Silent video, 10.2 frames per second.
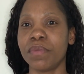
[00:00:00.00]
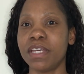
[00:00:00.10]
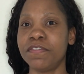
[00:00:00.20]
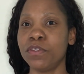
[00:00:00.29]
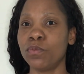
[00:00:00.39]

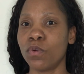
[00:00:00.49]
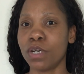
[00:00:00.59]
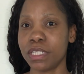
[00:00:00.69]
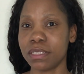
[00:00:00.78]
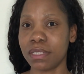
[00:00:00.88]
if you
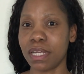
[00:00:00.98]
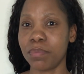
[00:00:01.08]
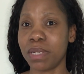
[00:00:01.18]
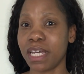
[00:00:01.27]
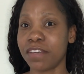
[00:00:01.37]
want to
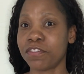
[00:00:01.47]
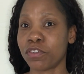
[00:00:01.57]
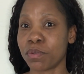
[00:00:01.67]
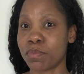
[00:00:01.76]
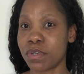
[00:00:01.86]
apply for
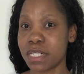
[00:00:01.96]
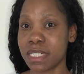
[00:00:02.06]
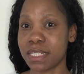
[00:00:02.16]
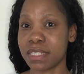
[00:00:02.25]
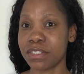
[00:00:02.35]
a
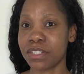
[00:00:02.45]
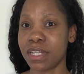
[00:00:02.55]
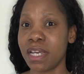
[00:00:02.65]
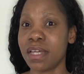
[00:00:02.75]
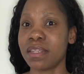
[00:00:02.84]
mortgage,
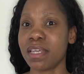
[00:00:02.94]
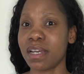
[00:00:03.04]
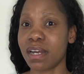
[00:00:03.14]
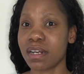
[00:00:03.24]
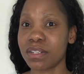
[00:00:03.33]
they
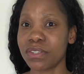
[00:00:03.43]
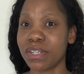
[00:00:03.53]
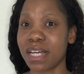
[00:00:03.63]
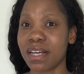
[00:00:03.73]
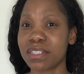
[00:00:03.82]
are going
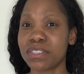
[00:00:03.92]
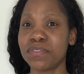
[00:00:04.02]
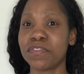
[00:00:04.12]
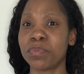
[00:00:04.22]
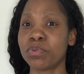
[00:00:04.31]
to ask you
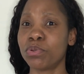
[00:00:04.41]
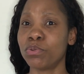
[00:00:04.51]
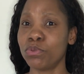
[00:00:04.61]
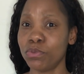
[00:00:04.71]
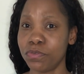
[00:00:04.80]
for
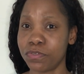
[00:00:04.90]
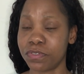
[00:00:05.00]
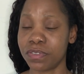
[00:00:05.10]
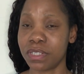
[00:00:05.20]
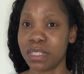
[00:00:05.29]
proof
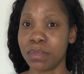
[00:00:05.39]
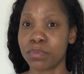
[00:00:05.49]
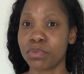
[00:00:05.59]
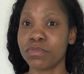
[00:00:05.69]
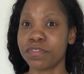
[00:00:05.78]

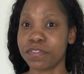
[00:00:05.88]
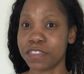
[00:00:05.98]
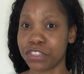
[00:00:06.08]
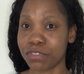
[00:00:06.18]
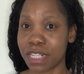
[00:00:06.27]
of
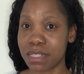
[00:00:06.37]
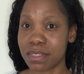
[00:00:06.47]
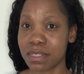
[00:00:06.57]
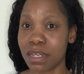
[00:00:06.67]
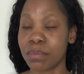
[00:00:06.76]

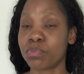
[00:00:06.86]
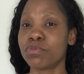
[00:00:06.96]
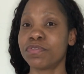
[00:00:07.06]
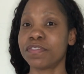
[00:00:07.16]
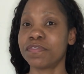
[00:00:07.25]
address,
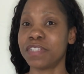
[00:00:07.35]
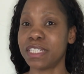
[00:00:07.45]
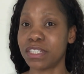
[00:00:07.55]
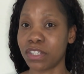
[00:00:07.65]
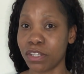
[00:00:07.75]
proof of
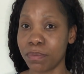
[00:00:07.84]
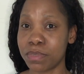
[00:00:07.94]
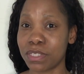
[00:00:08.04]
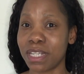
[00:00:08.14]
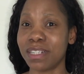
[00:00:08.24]
income.
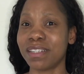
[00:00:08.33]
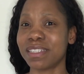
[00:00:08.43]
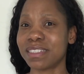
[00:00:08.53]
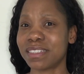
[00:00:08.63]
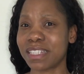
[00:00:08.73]
So, and a
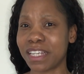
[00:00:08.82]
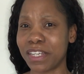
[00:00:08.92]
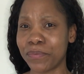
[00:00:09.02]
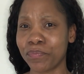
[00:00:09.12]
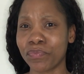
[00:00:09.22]
lot of
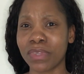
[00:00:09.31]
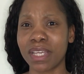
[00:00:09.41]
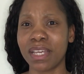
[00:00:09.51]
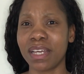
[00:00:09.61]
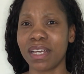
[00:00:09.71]
time,
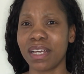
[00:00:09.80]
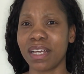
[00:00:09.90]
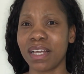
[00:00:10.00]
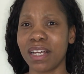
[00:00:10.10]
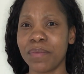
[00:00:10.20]

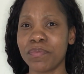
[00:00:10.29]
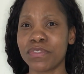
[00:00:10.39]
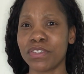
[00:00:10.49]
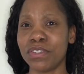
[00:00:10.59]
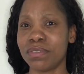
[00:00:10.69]

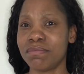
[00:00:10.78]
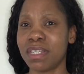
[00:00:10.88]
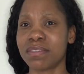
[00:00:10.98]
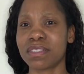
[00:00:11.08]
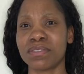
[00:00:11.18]
so you
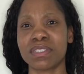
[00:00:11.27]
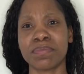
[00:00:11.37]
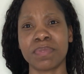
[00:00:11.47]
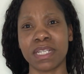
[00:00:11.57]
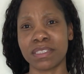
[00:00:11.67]
have to
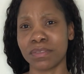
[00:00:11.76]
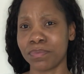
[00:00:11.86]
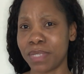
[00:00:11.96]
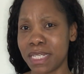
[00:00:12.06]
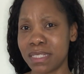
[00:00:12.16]
supply some
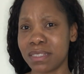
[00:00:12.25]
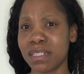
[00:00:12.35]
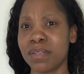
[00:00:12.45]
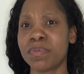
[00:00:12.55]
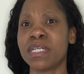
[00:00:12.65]

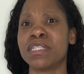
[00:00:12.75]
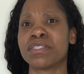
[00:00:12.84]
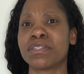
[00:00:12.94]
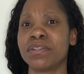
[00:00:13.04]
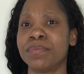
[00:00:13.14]
payslip,
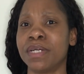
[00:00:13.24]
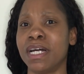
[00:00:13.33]
some